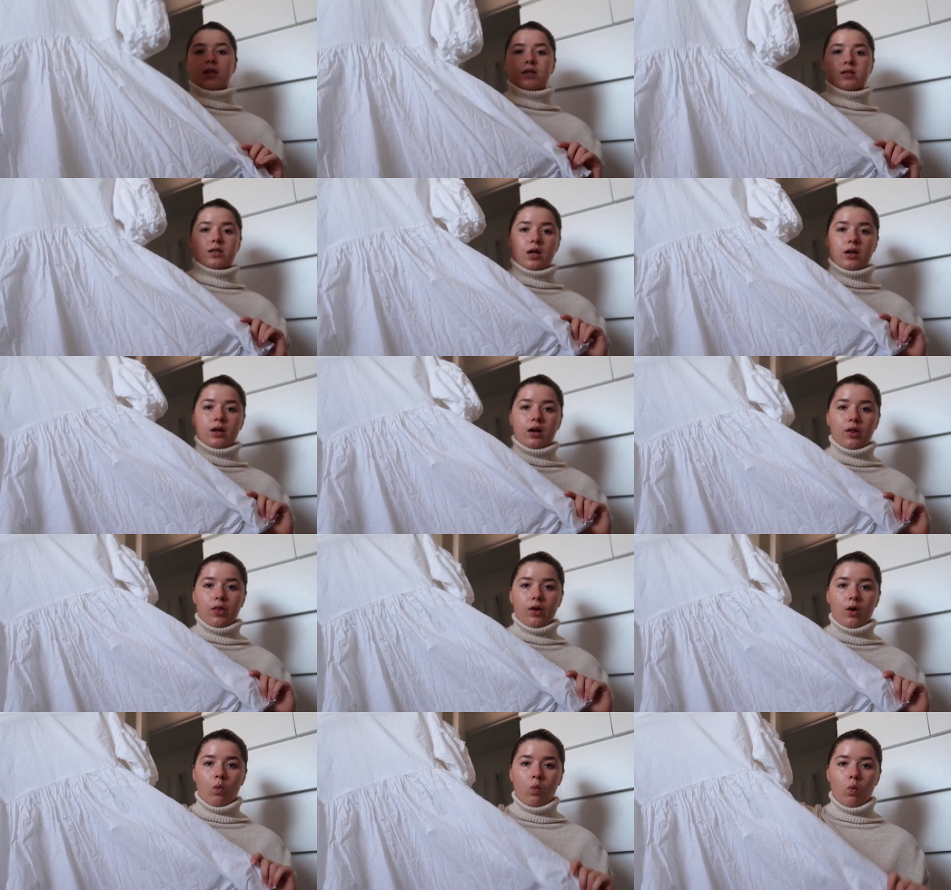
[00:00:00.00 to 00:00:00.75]
is
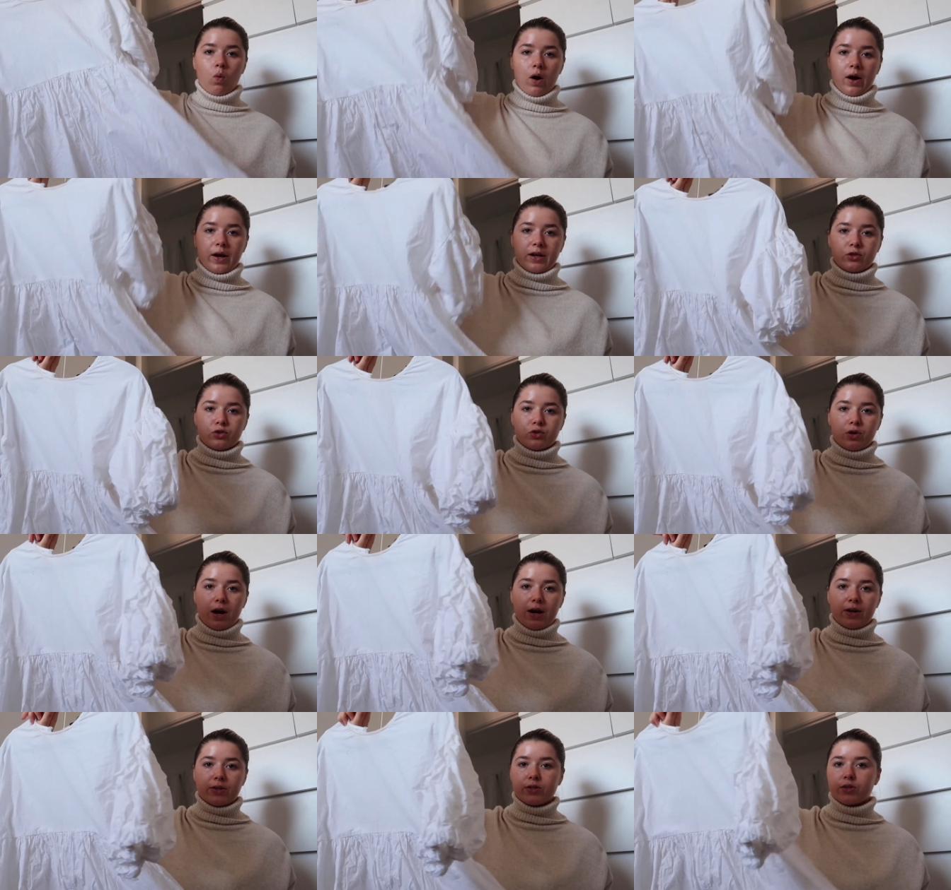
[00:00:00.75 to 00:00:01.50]
another white
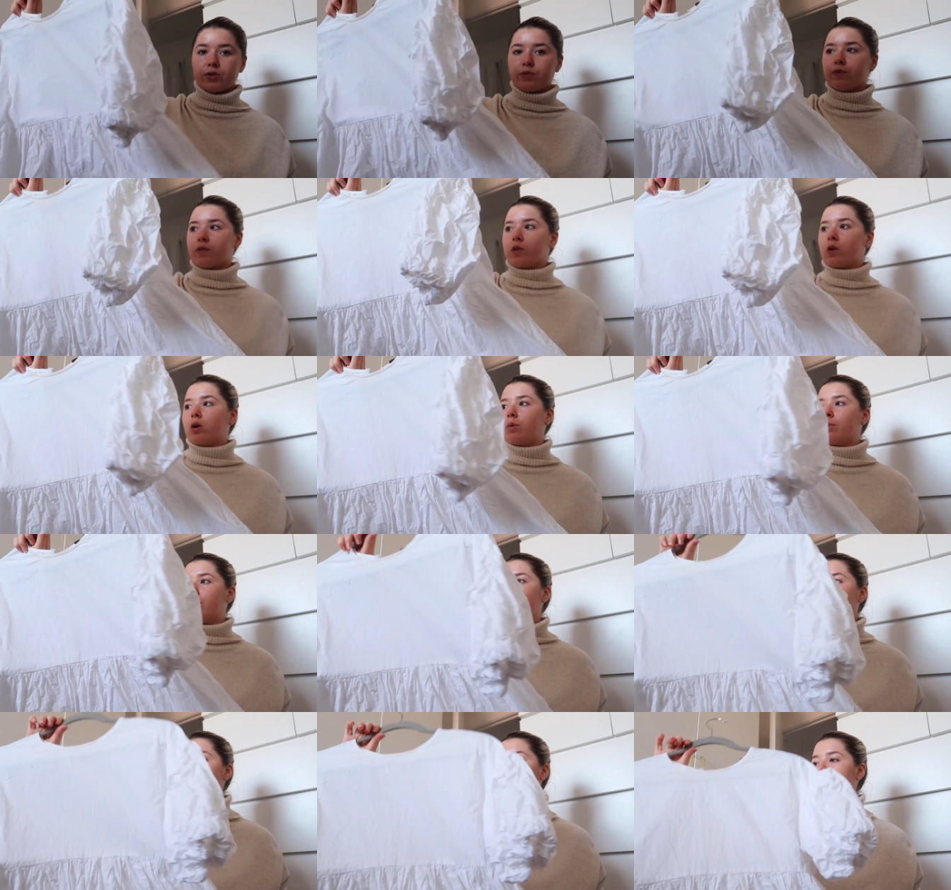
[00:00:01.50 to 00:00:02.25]
dress
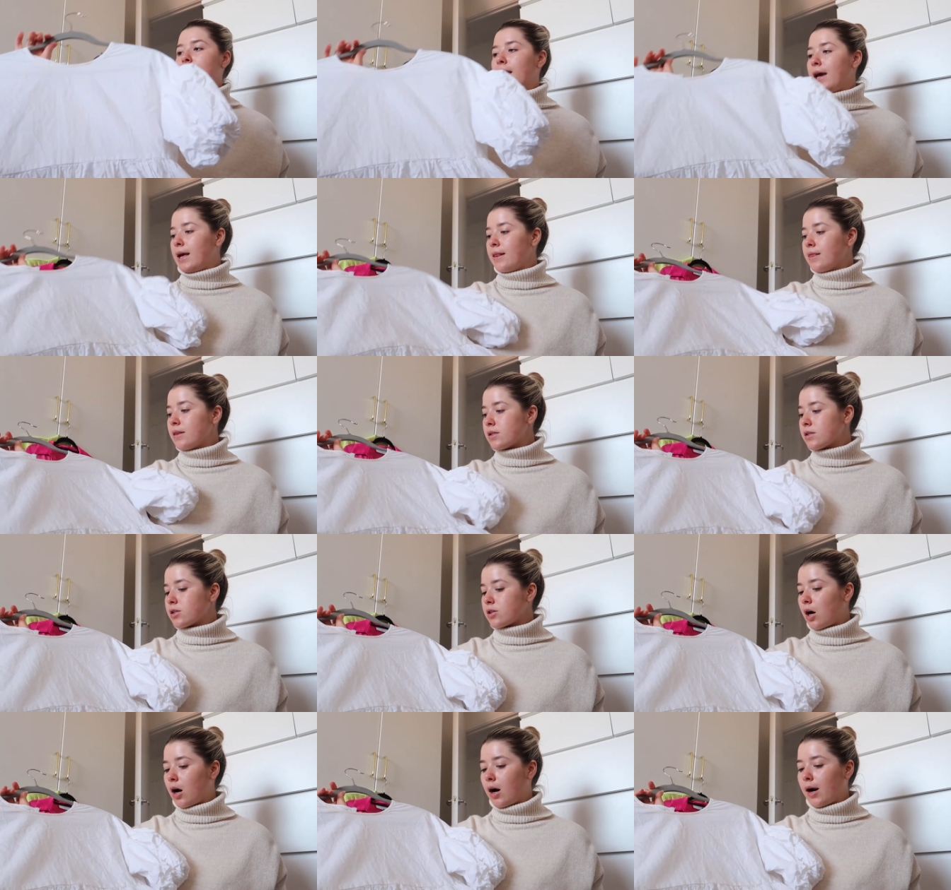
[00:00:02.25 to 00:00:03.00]
from In The
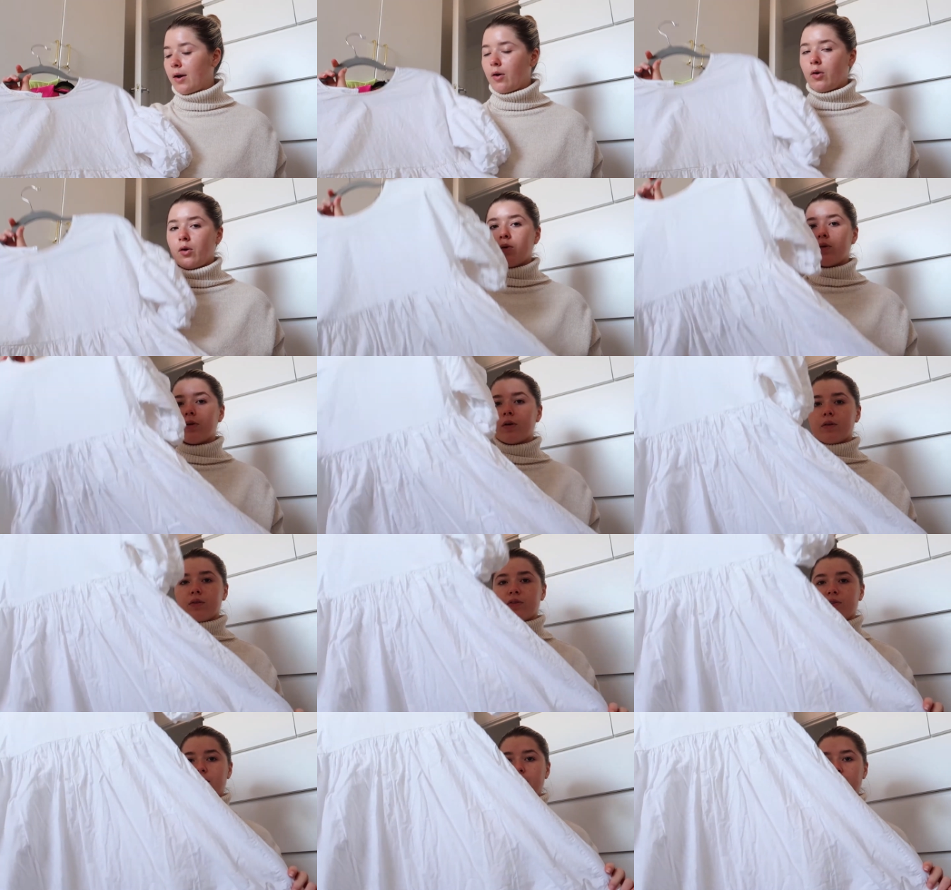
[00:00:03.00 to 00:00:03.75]
Style.
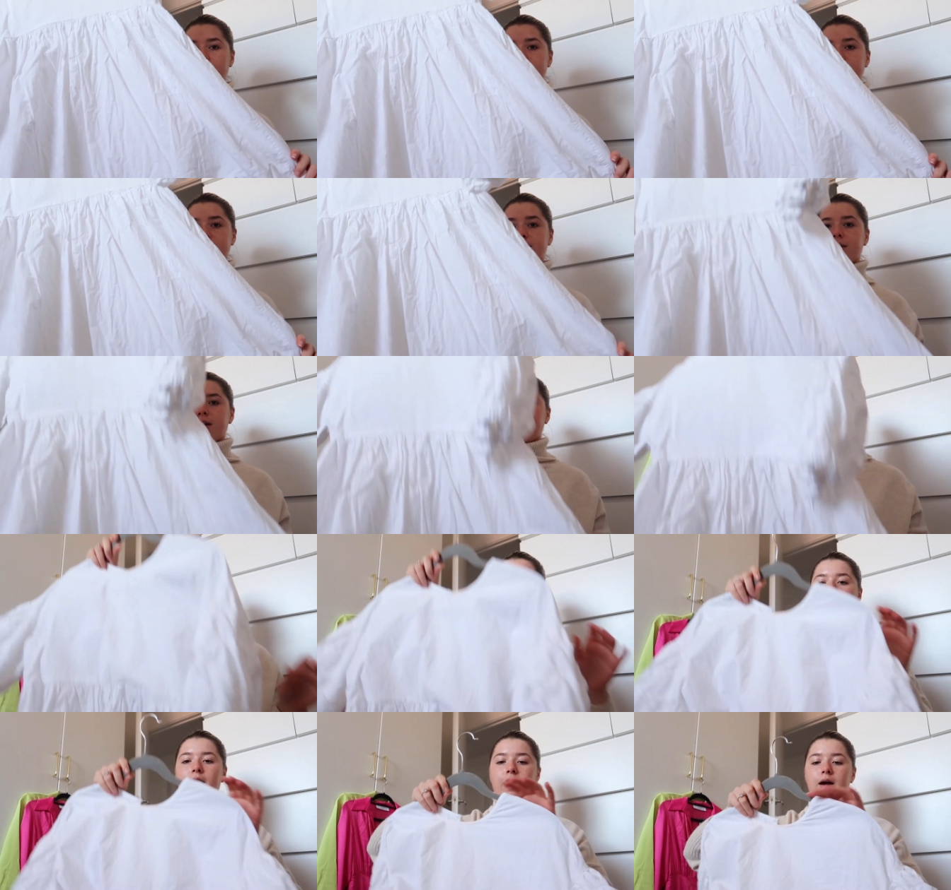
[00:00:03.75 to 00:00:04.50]
This
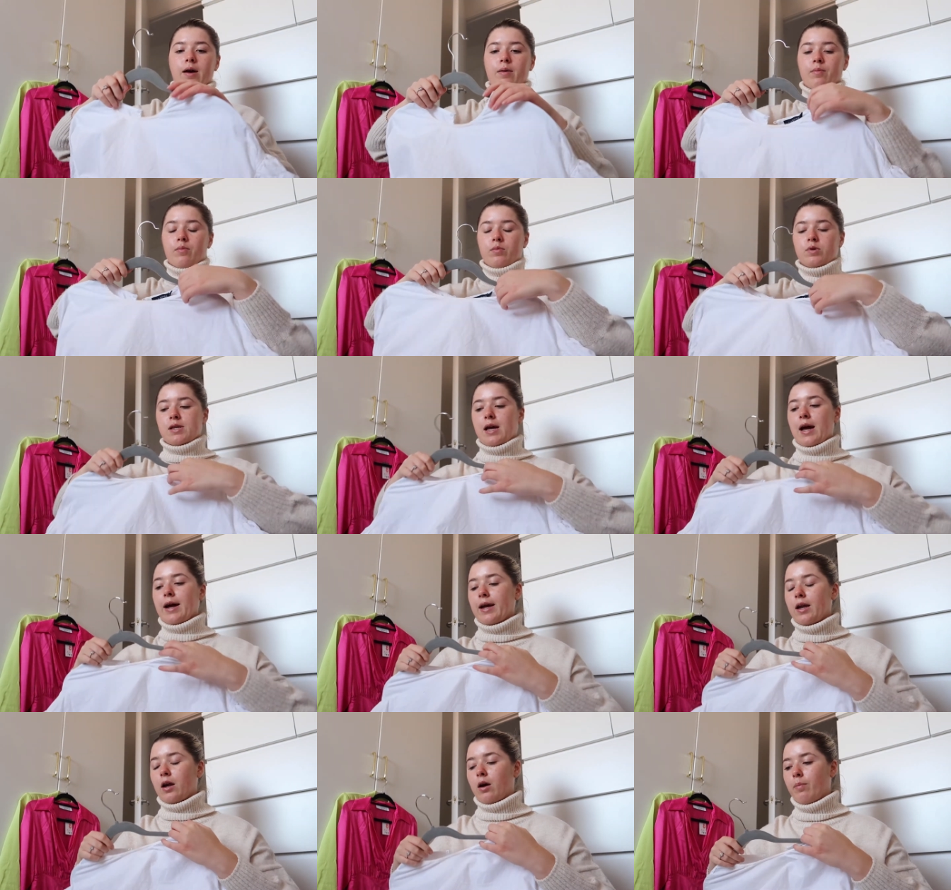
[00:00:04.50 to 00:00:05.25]
was
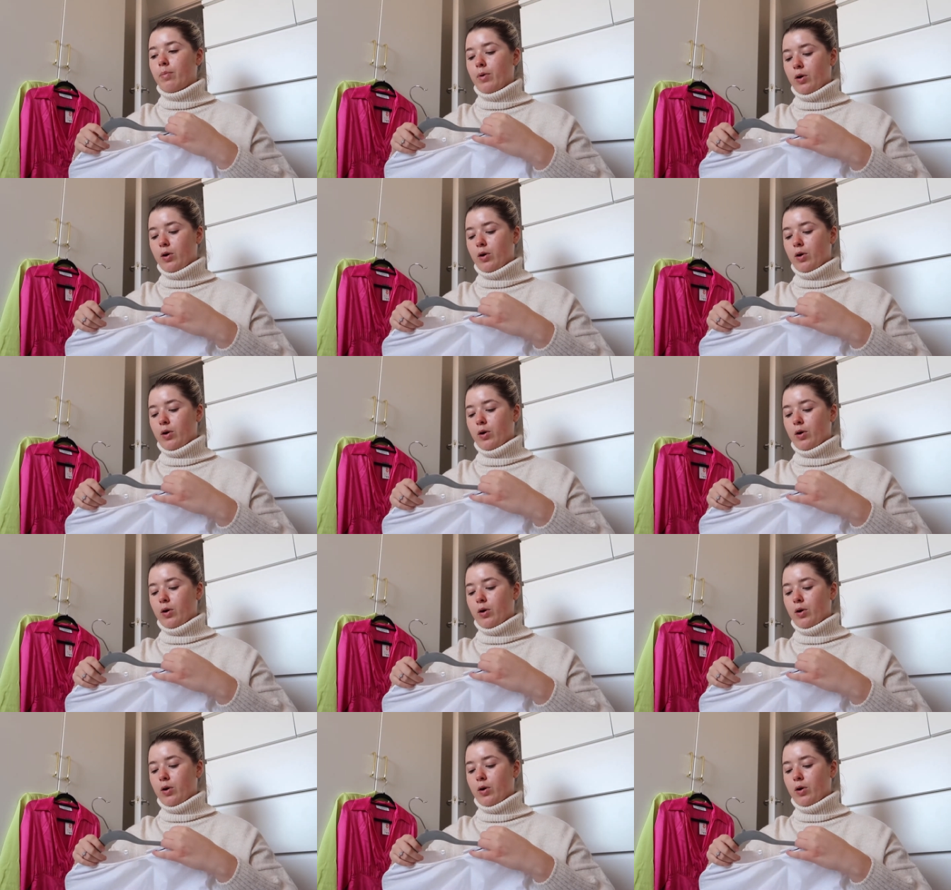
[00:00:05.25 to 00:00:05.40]
hanging up